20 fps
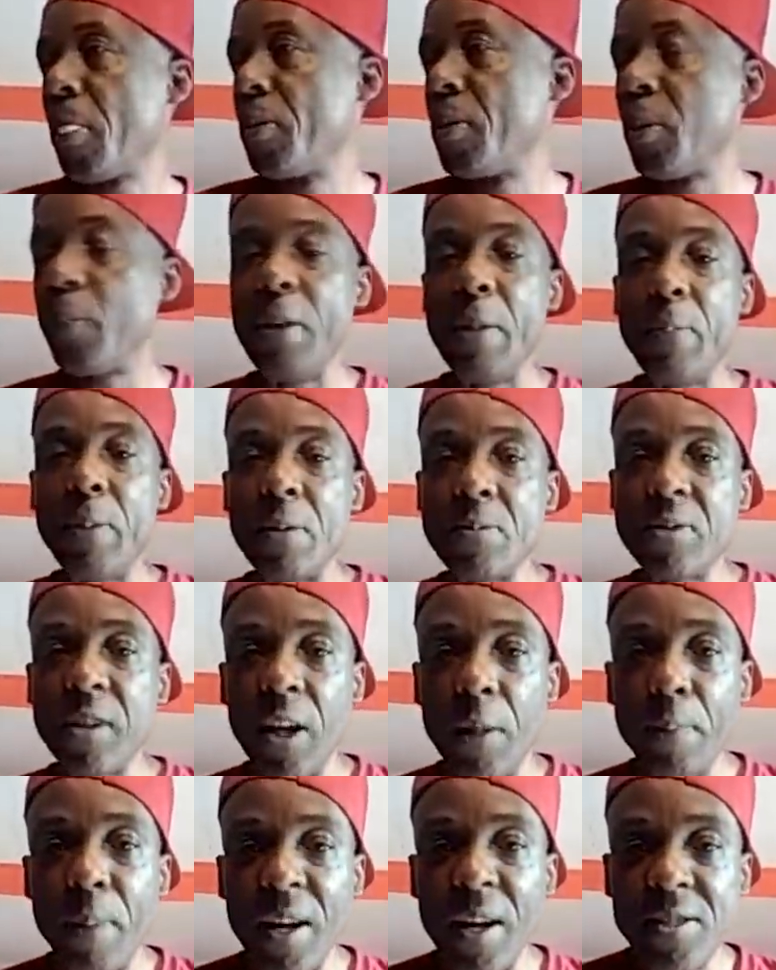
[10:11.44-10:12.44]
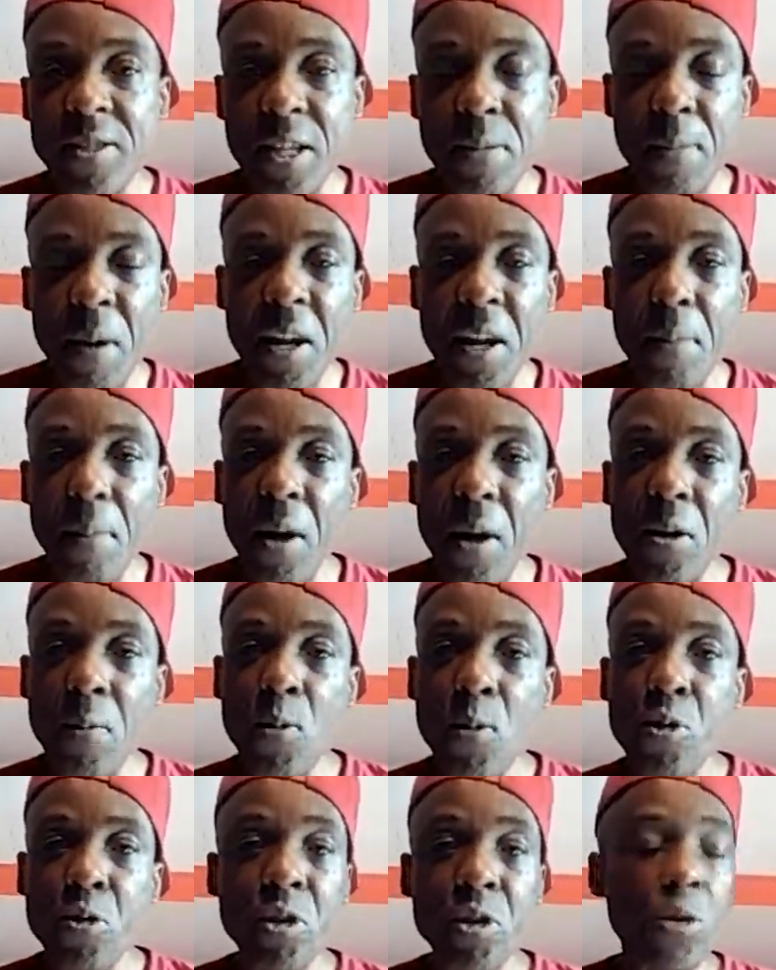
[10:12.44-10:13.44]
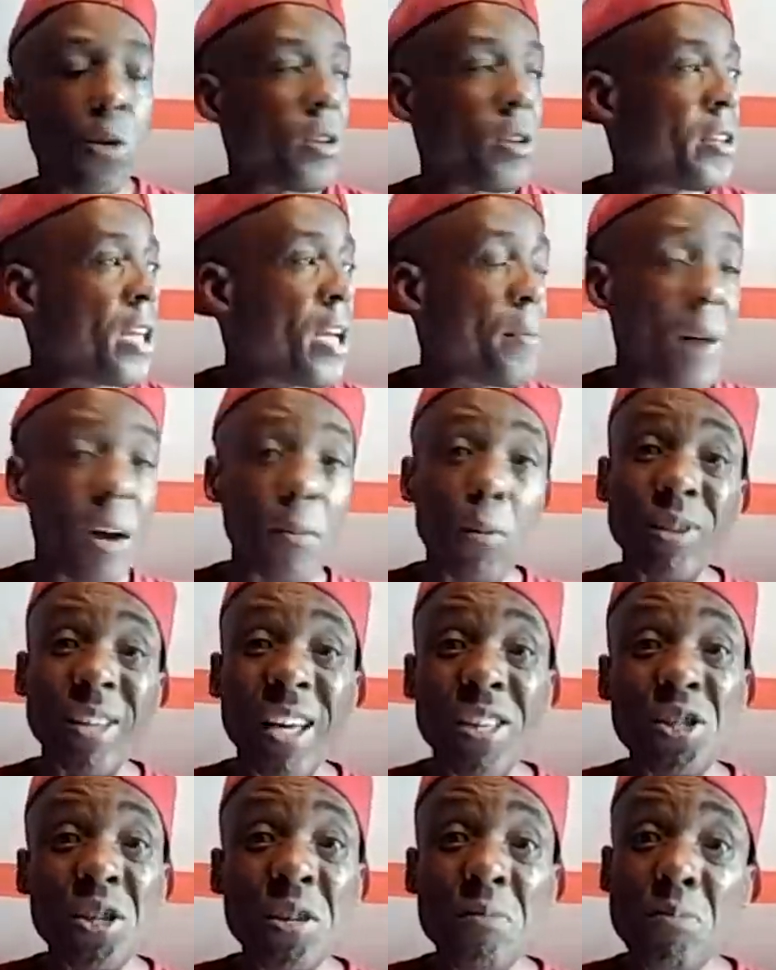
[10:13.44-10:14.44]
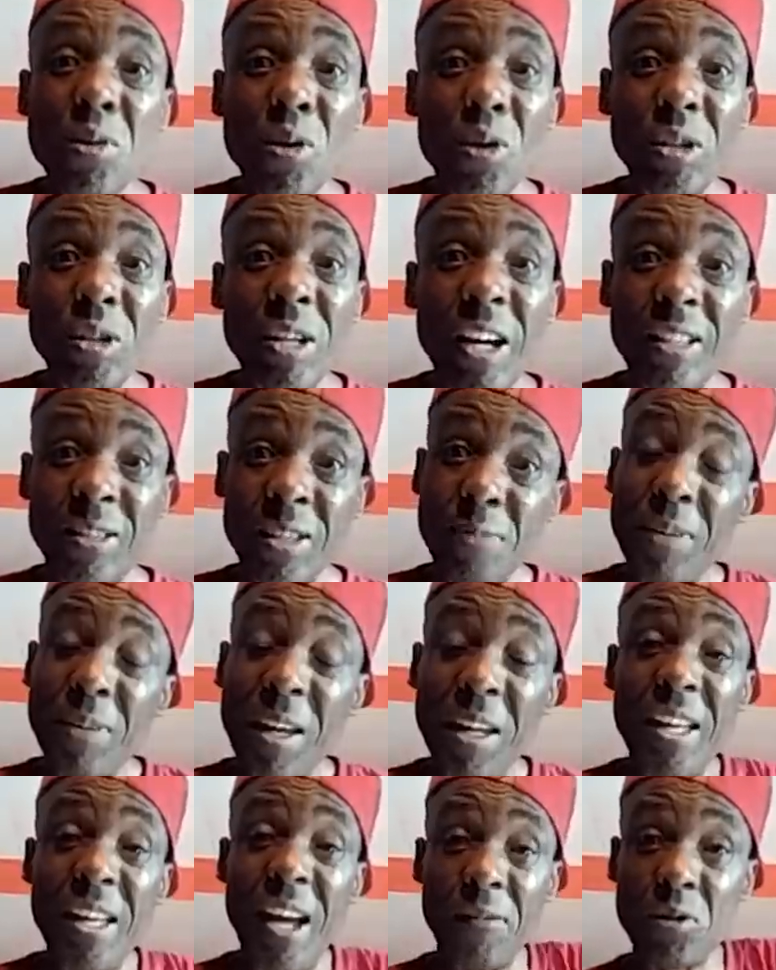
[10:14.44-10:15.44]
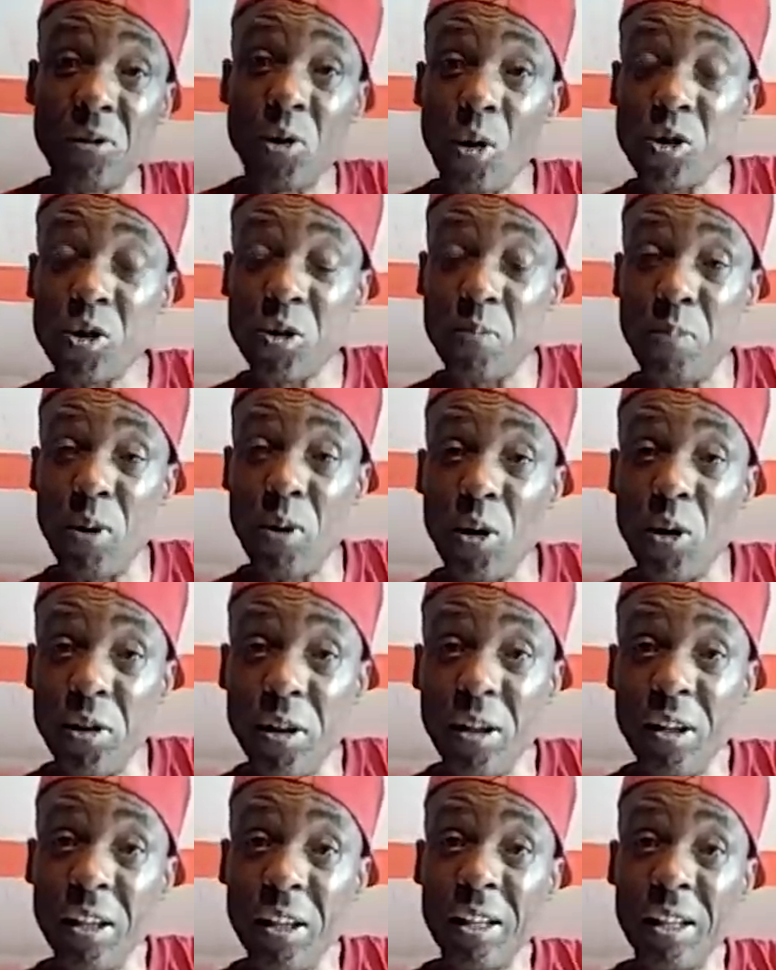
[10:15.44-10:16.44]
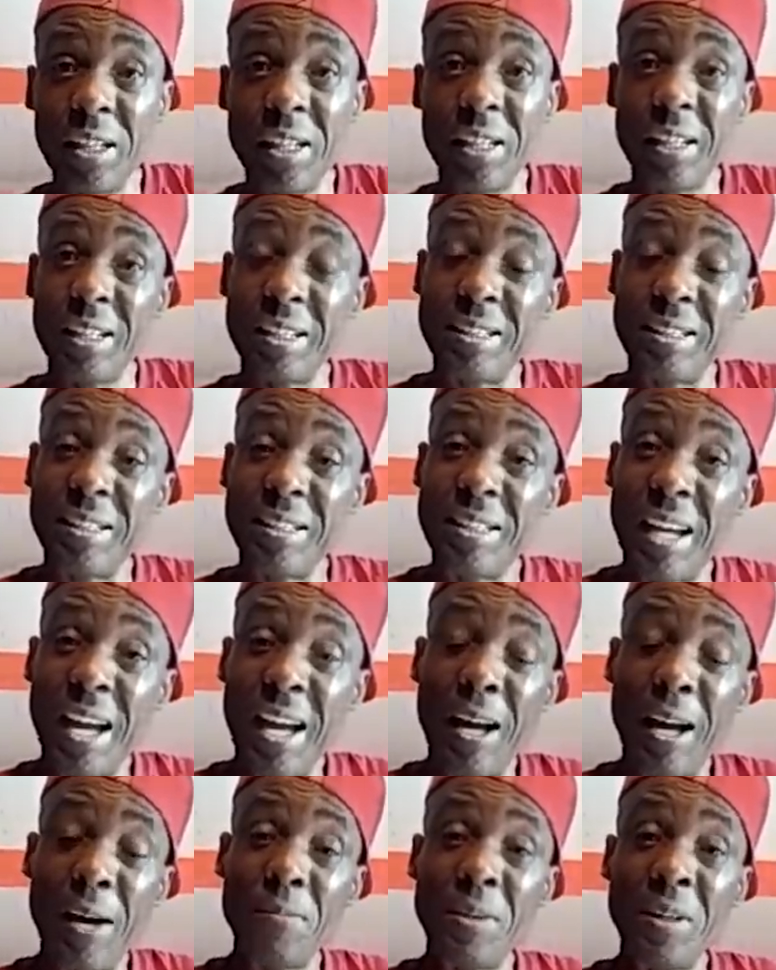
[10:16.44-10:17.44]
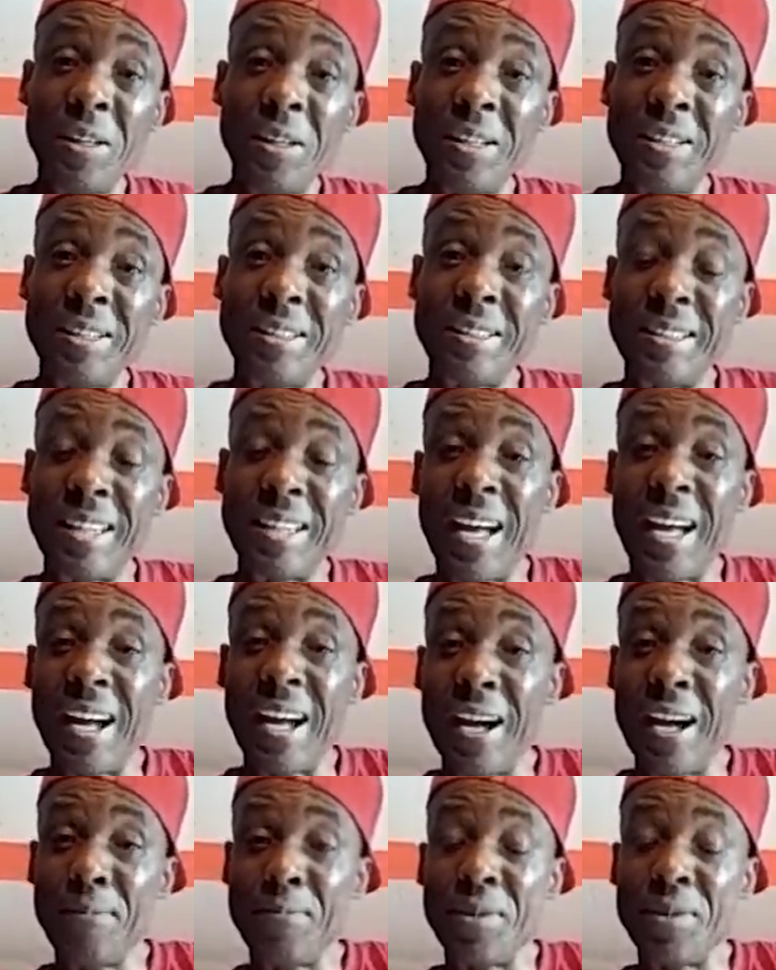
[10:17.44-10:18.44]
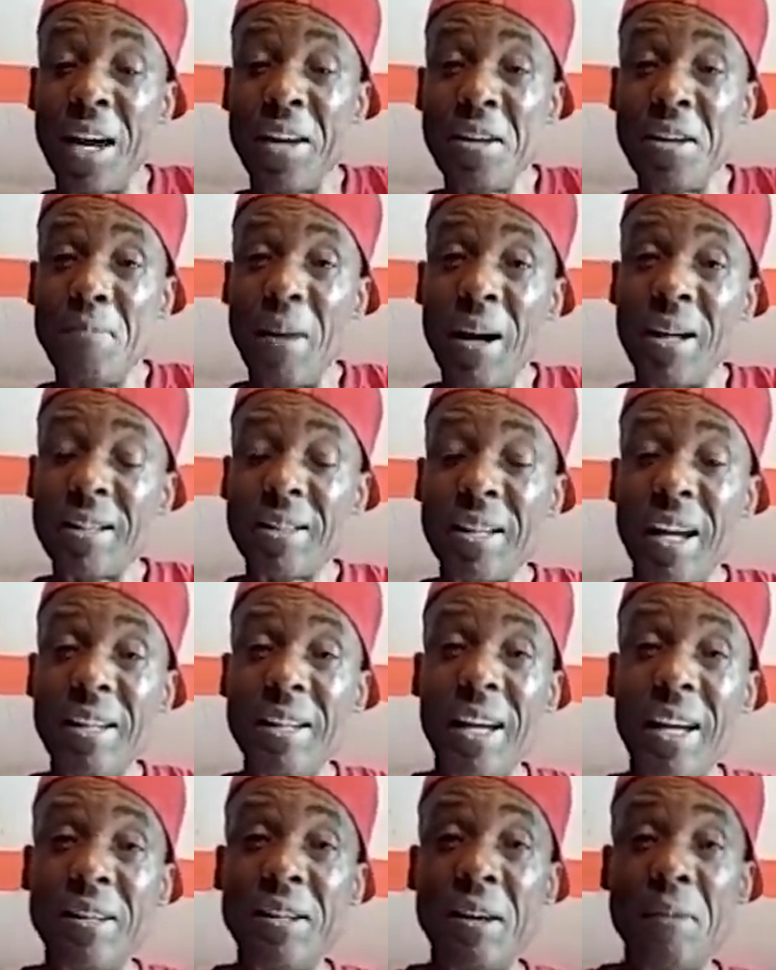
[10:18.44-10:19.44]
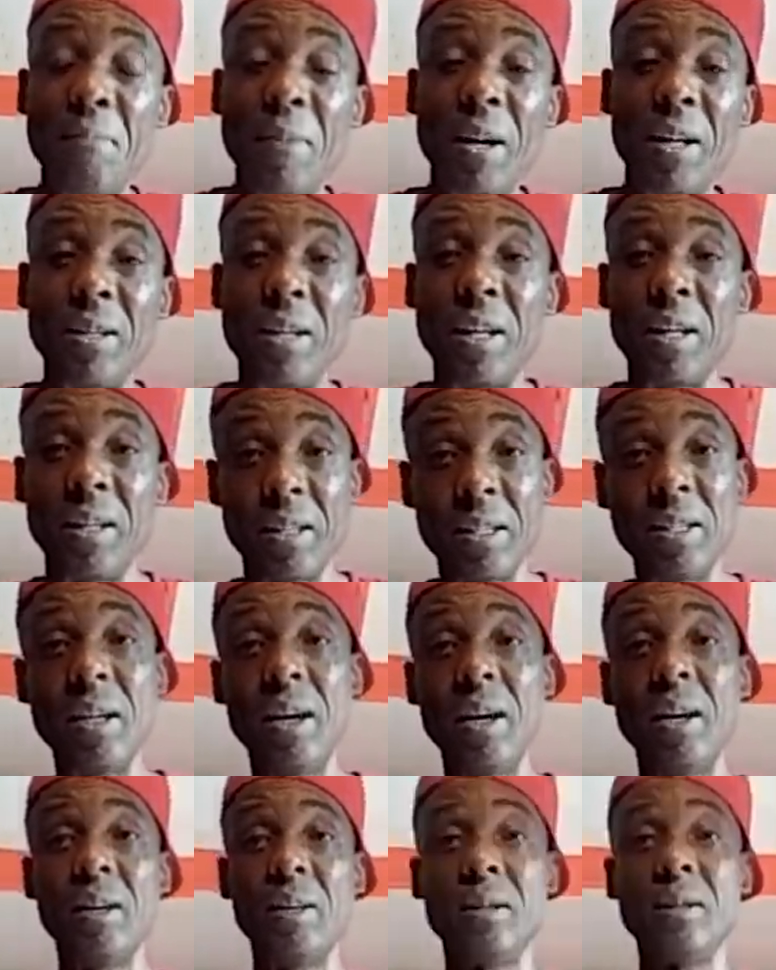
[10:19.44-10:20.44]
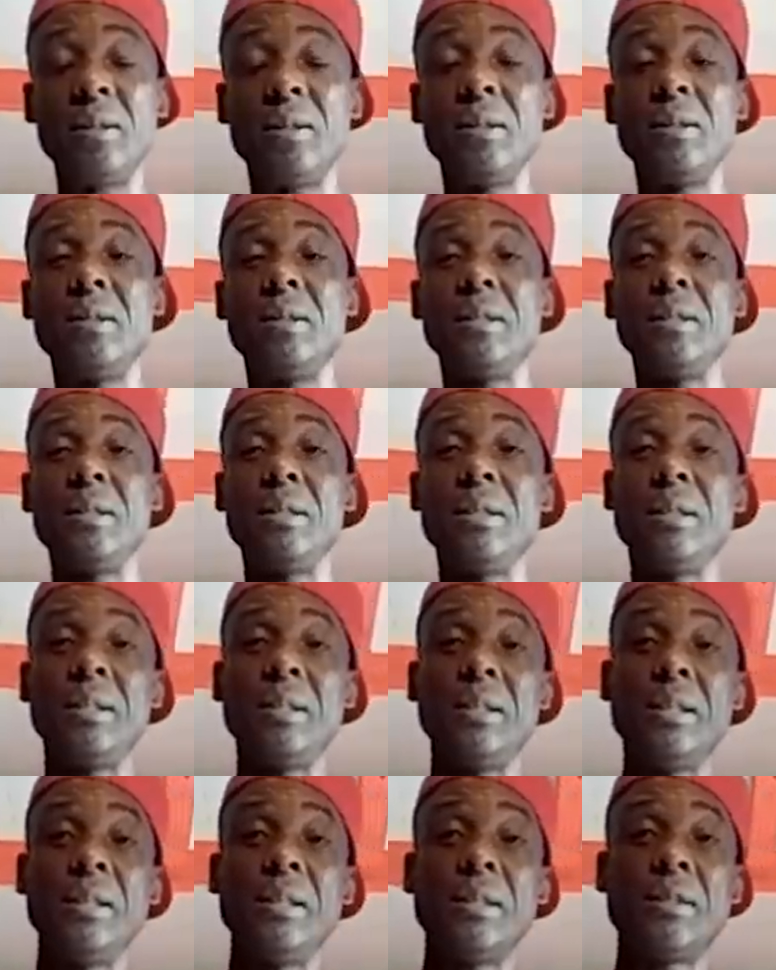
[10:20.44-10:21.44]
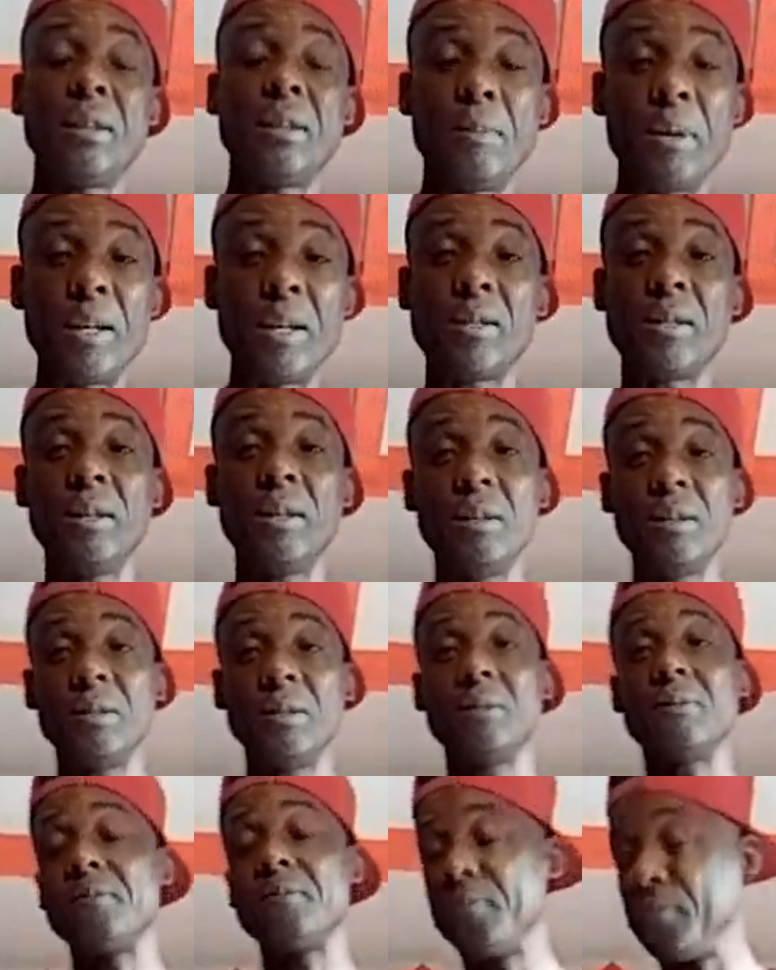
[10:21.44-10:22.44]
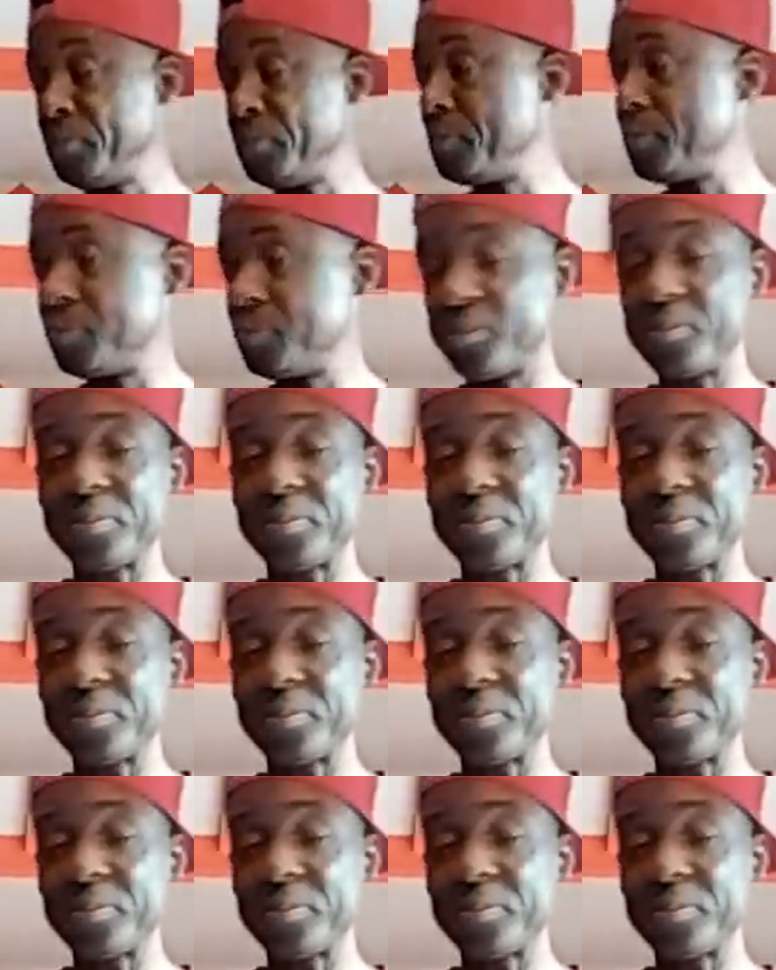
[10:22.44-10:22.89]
the people them stand up and see the man and Barrett borrow the gun in their man. But a Jim Brown that them time they have dust blood, um, that um Danny Banton and them man there. Yeah. It's a I say. Mm.